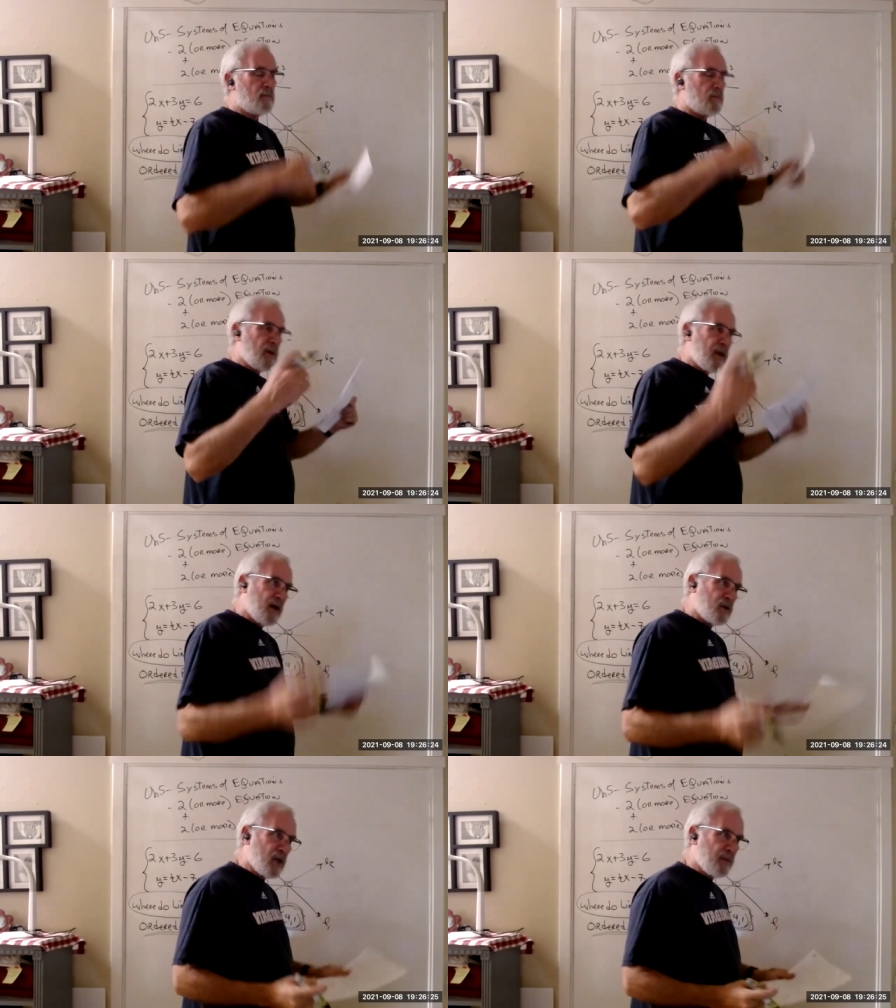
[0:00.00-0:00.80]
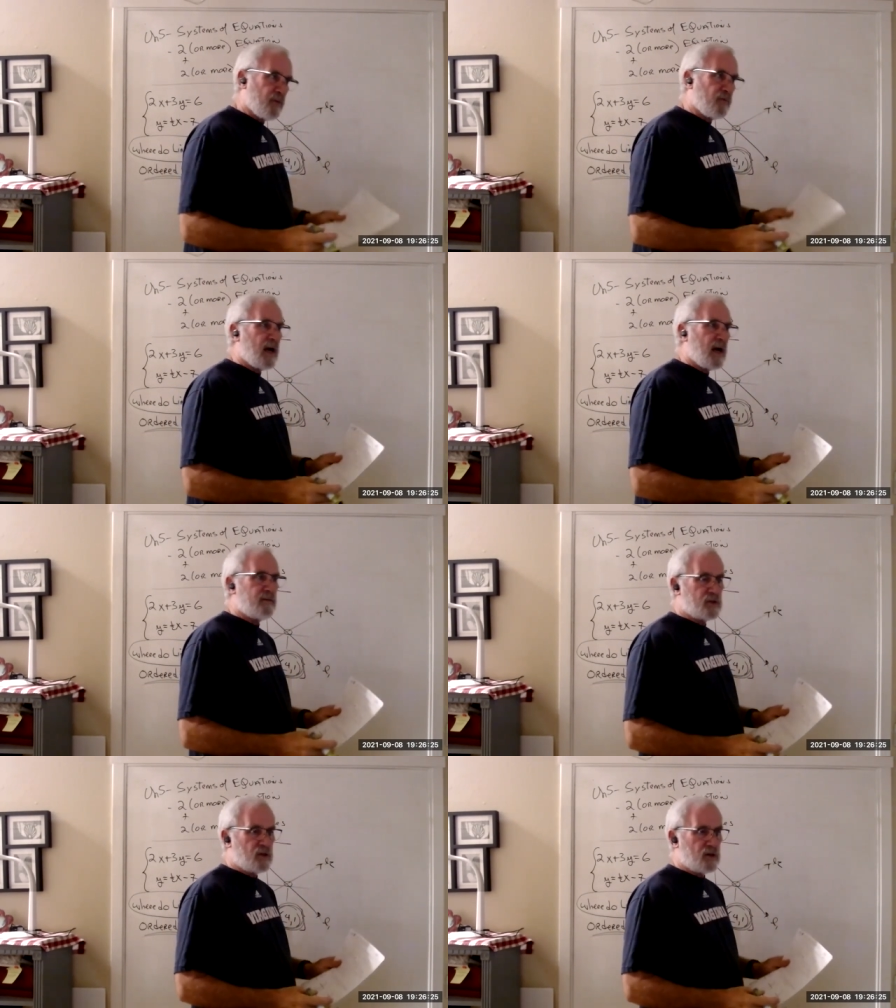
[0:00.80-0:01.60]
but now chapter
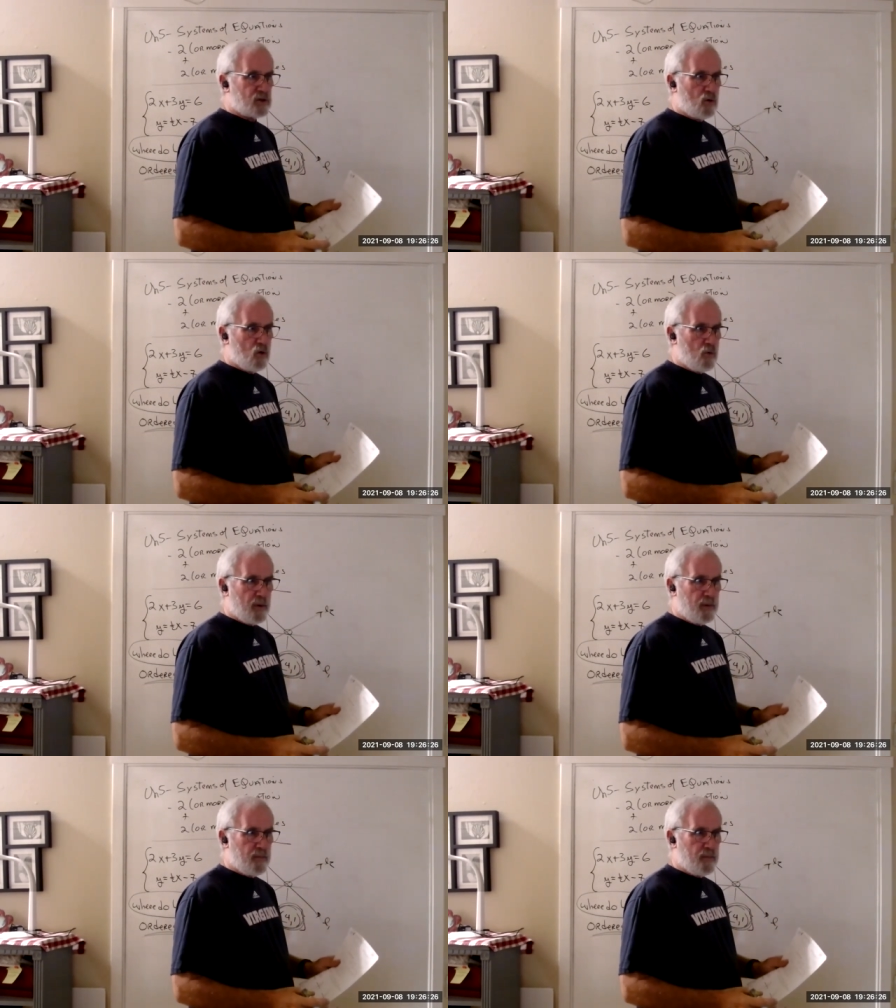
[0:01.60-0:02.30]
five is also open.